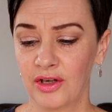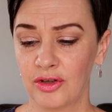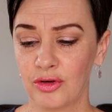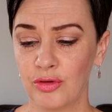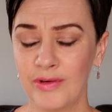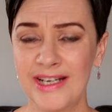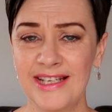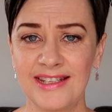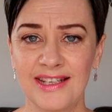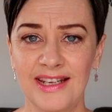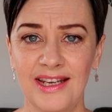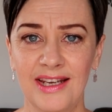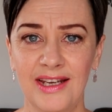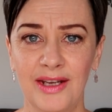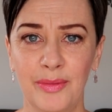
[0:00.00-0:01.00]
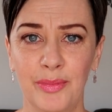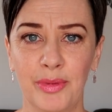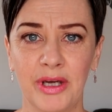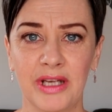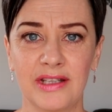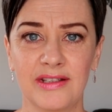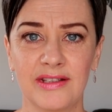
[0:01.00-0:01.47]
greasy,
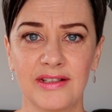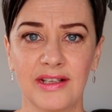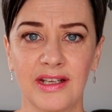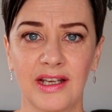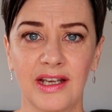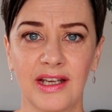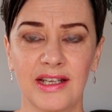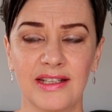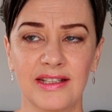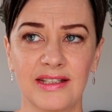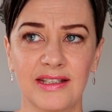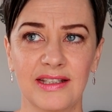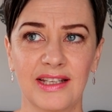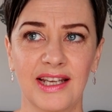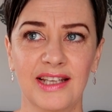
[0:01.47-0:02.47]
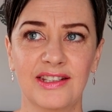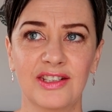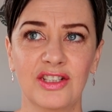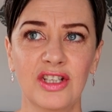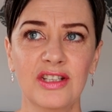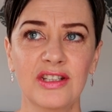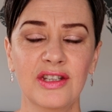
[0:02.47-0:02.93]
but it's
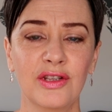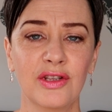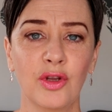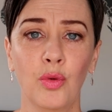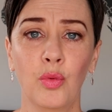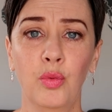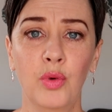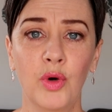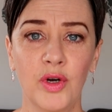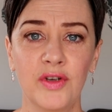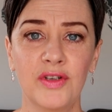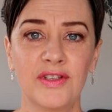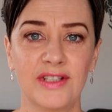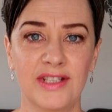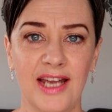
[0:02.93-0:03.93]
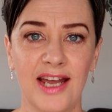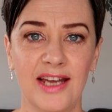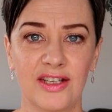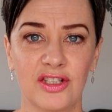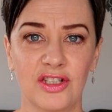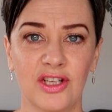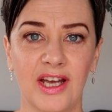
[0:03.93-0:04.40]
just the worst
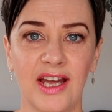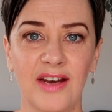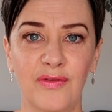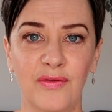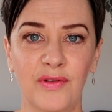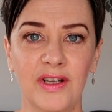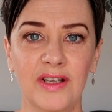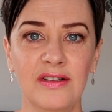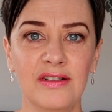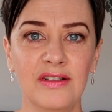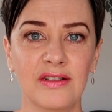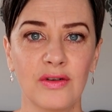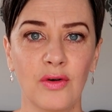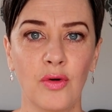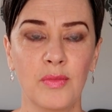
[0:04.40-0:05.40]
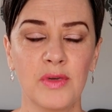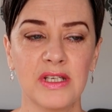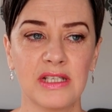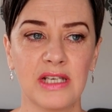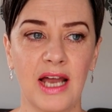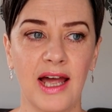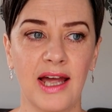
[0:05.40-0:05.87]
texture. It feels
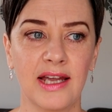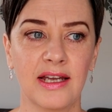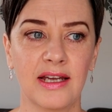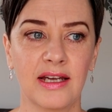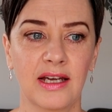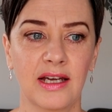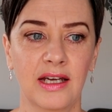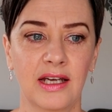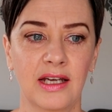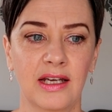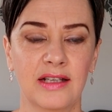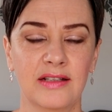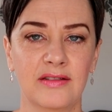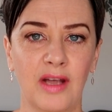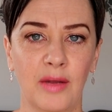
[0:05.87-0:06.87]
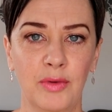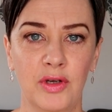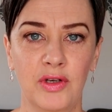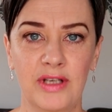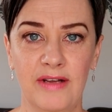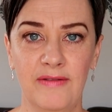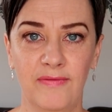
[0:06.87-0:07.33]
almost like
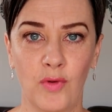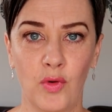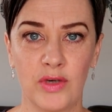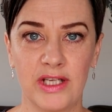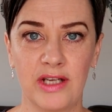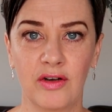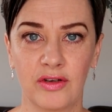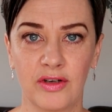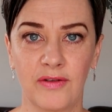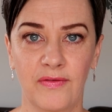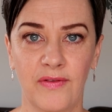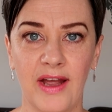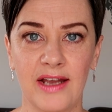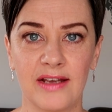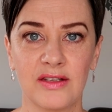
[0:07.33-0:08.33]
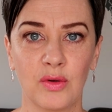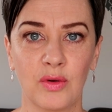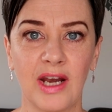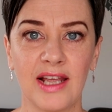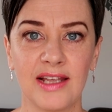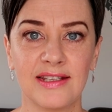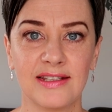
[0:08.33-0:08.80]
WD-40 on your face or
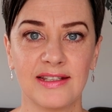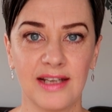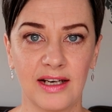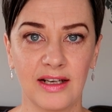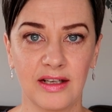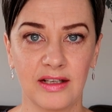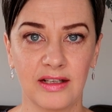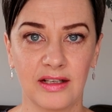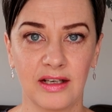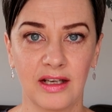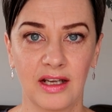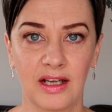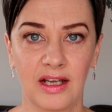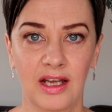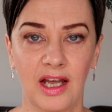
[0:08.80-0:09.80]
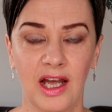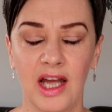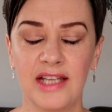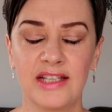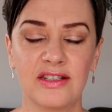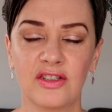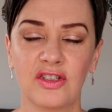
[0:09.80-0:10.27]
like a silicon.
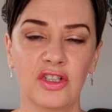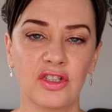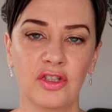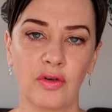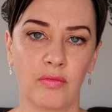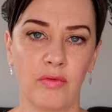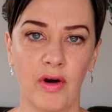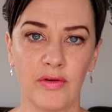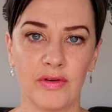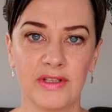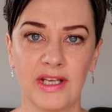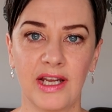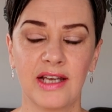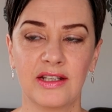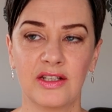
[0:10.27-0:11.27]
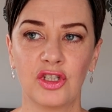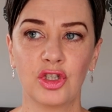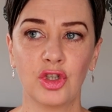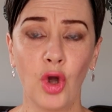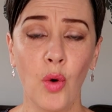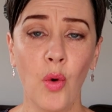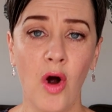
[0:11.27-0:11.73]
It's just gross. It's
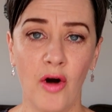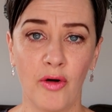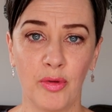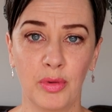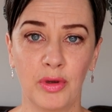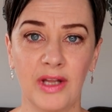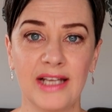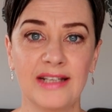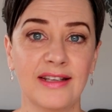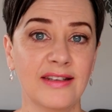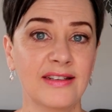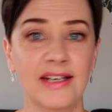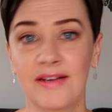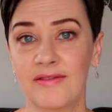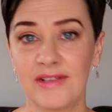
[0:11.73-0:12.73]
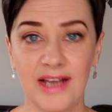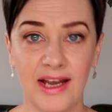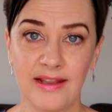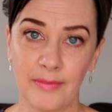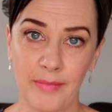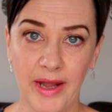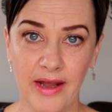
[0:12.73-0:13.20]
so horrible. It doesn't even
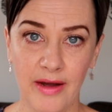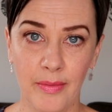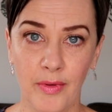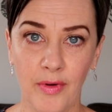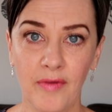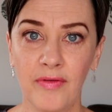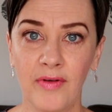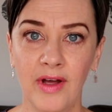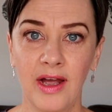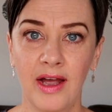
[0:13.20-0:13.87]
take the makeup off